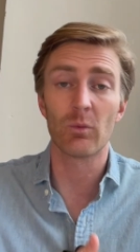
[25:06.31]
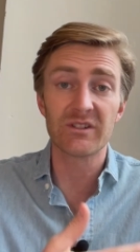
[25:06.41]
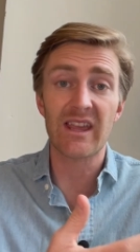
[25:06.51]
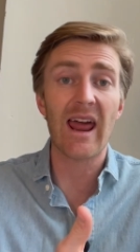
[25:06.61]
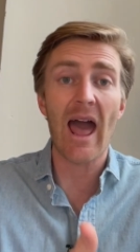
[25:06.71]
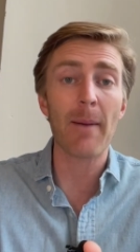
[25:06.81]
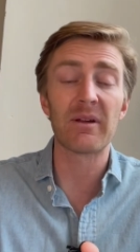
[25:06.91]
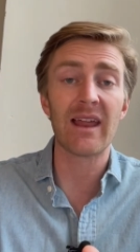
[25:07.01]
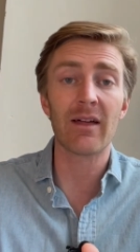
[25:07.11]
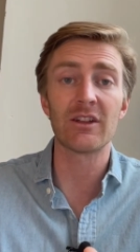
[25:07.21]
What's going to
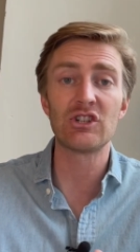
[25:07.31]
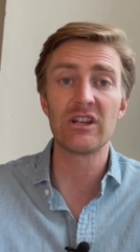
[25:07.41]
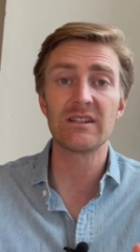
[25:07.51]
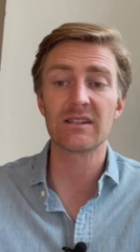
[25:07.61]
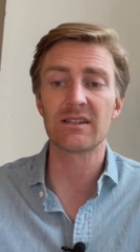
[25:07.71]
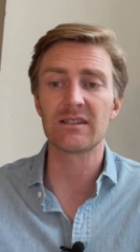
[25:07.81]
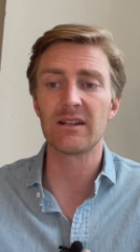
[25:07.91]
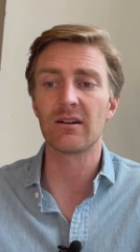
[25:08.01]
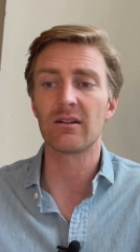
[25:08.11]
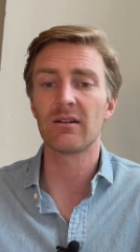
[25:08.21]
happen now that Jesus is
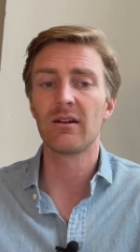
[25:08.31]
here?